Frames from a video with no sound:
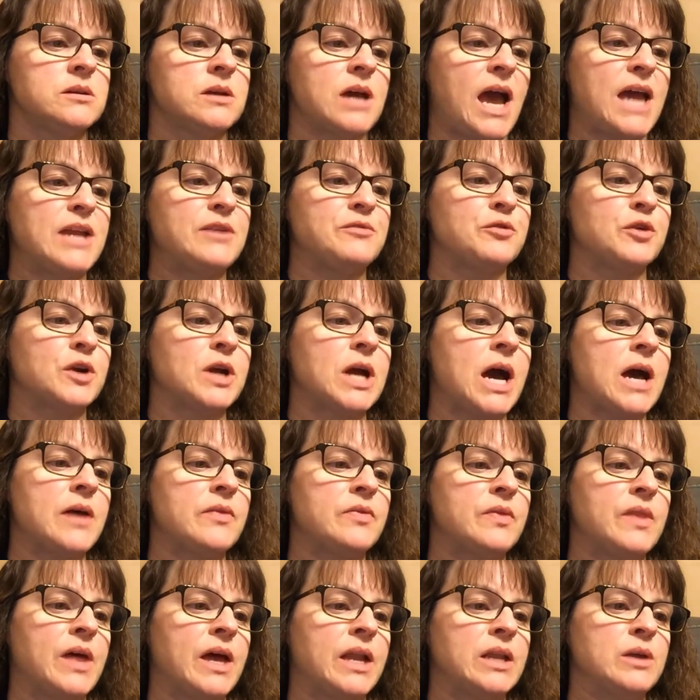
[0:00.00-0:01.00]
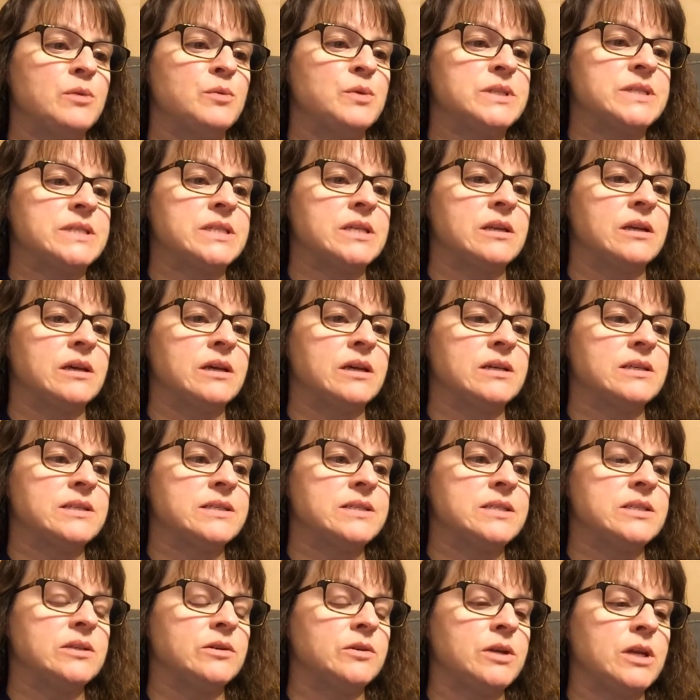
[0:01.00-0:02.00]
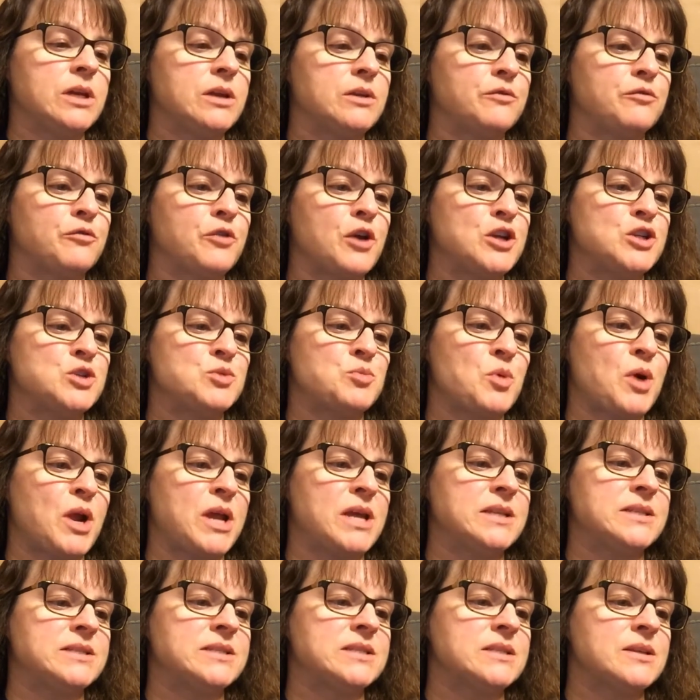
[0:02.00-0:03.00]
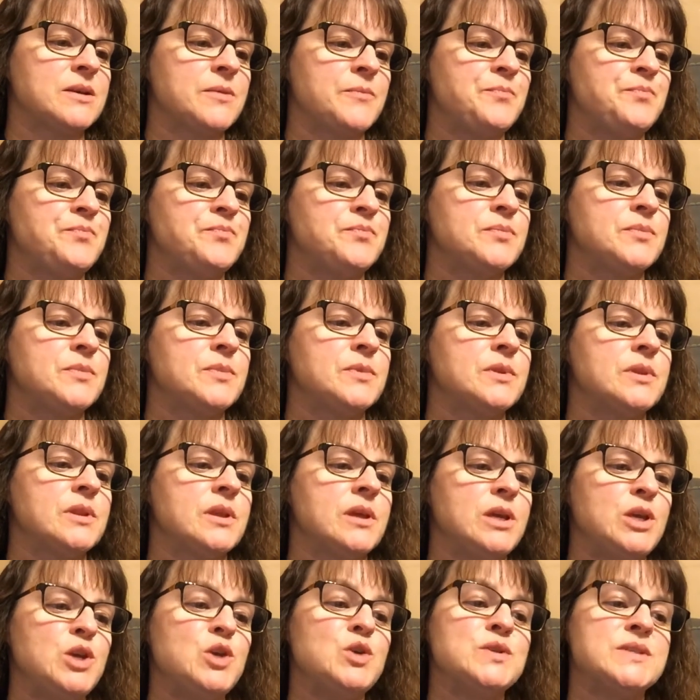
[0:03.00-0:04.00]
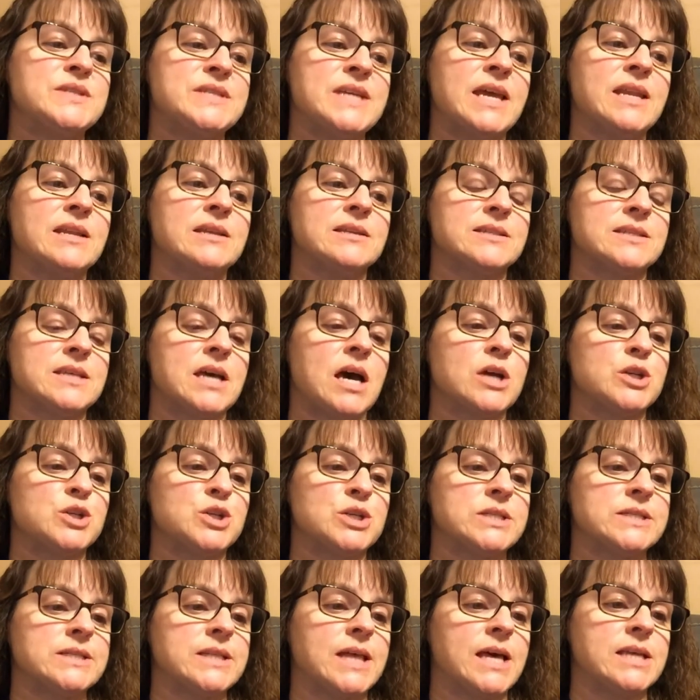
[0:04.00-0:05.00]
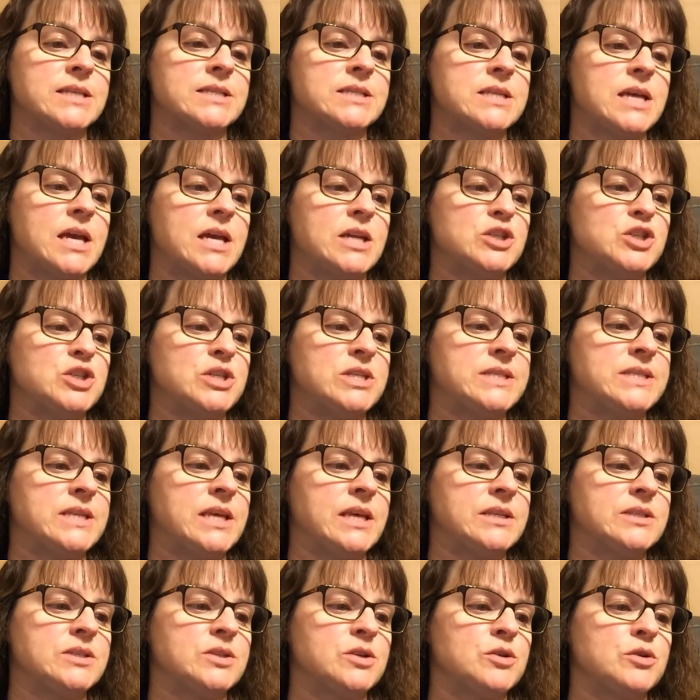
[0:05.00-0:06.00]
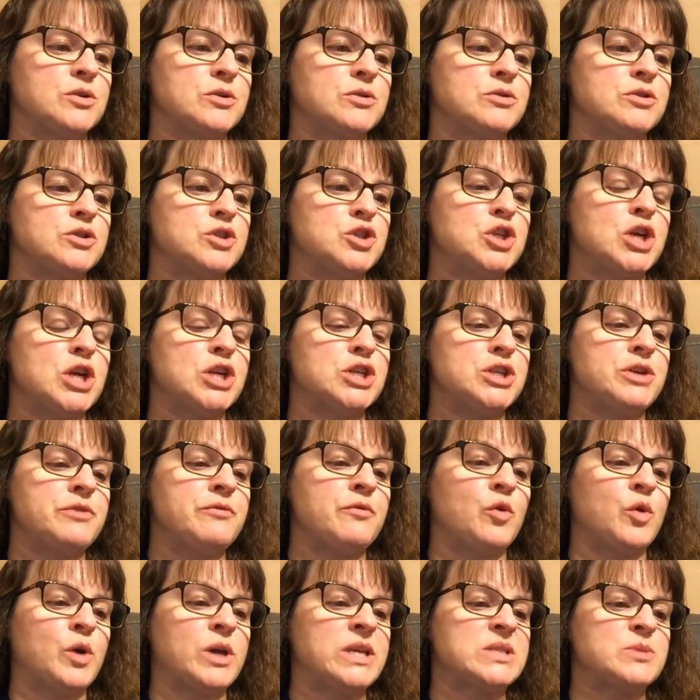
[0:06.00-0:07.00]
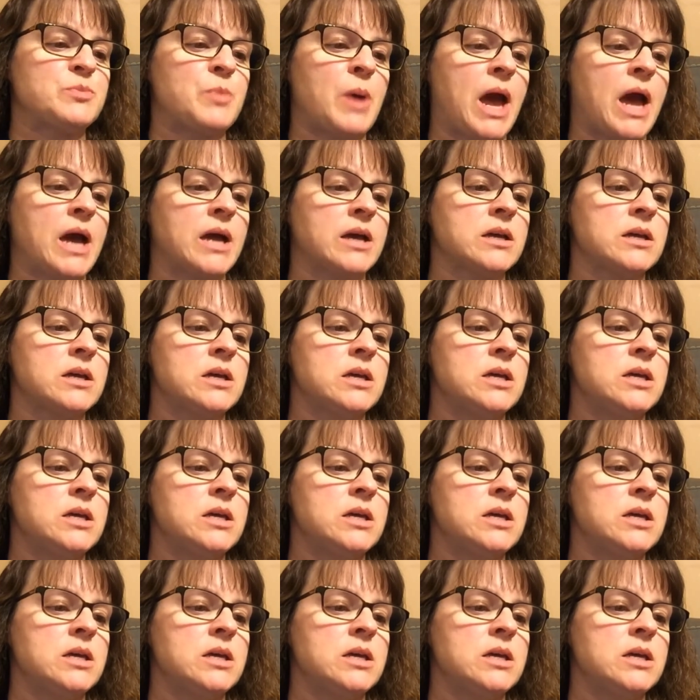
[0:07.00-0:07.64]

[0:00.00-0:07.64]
I'd forgotten that it was in a gazillion French braids. You stayed at Sasha's last night, she says, her judgy voice back.